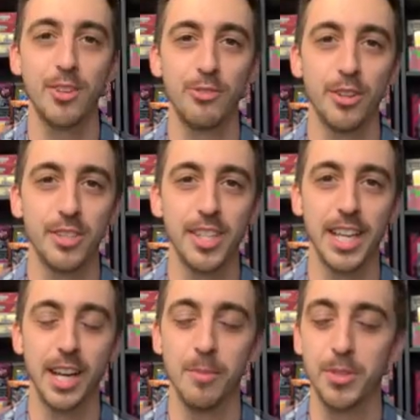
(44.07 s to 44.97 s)
to fill this
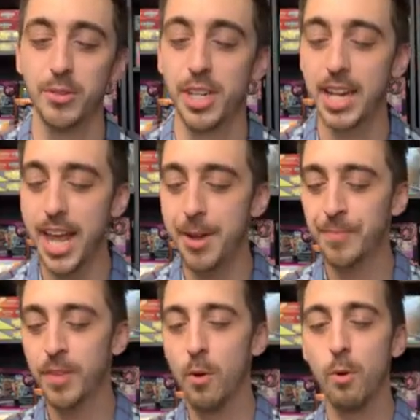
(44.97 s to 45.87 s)
thing up. So today
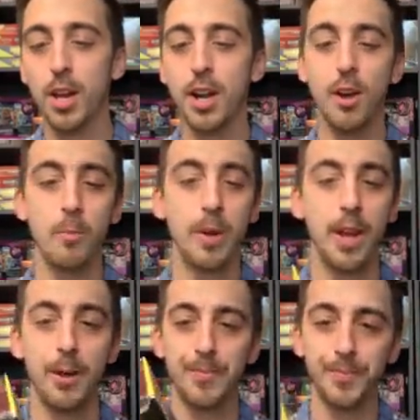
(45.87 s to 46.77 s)
we're gonna open
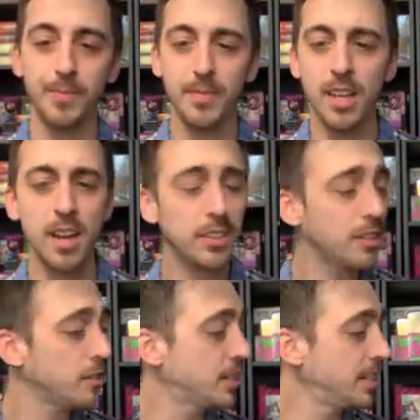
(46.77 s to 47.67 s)
up a
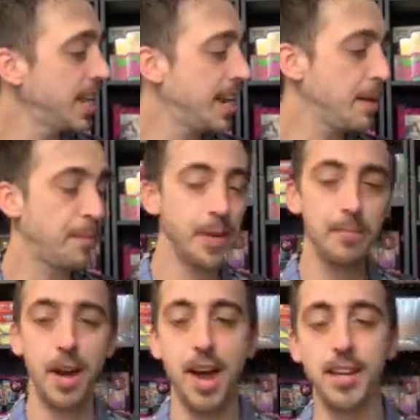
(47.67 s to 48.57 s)
little Dedenne pin
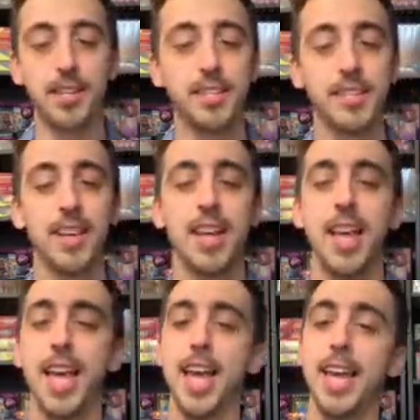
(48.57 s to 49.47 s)
box,
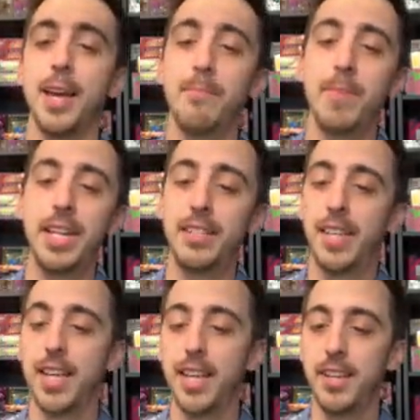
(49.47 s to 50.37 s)
a mini
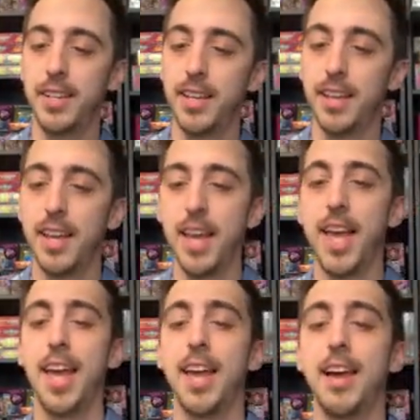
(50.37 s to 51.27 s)
tin,
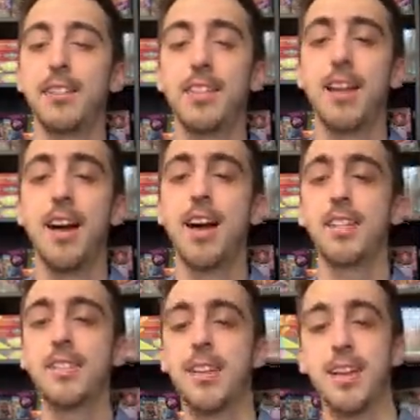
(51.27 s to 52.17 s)
a
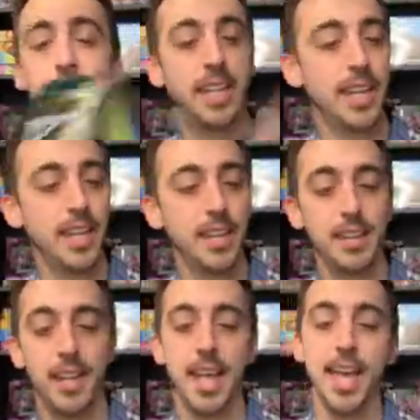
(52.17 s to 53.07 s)
Eldegoss
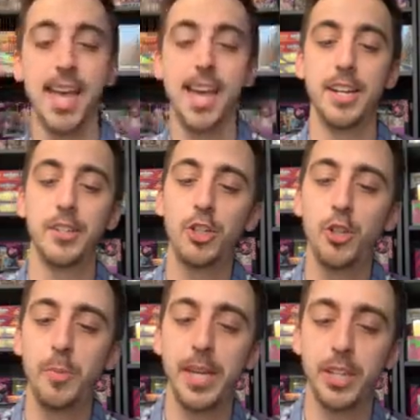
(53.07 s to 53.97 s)
tin, and
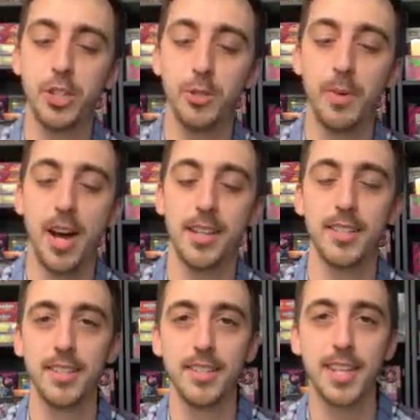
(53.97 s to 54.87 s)
two Pikachu
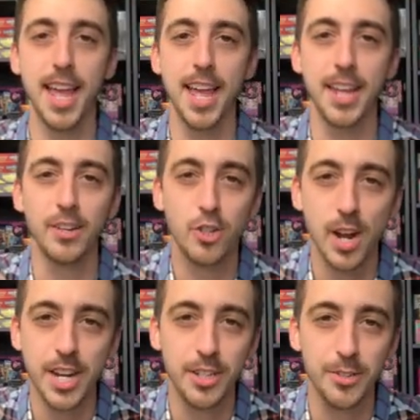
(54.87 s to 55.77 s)
boxes, and
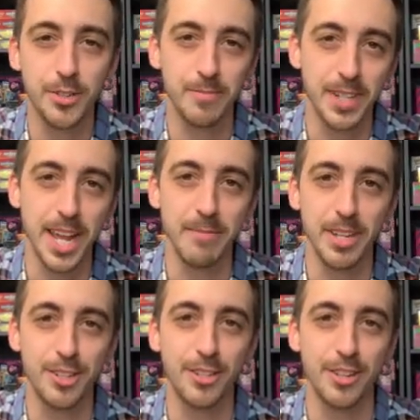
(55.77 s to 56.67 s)
try to do some
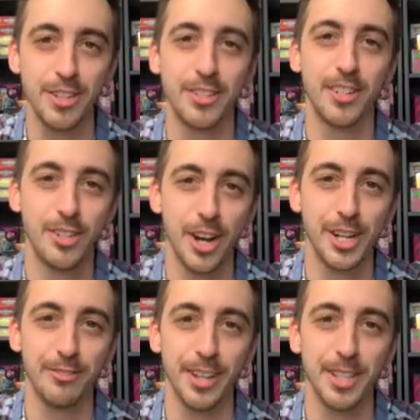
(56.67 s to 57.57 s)
damage to this
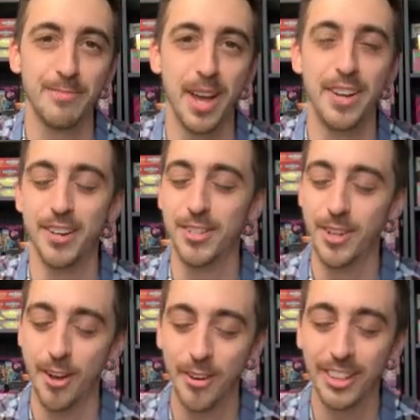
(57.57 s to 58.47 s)
shiningfates binder.
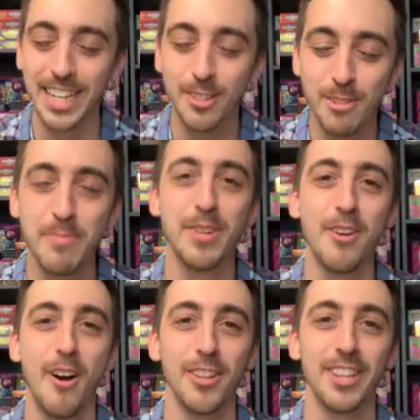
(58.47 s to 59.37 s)
So let's rip into
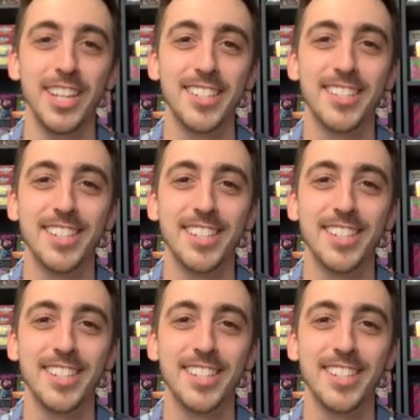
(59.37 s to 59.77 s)
all of this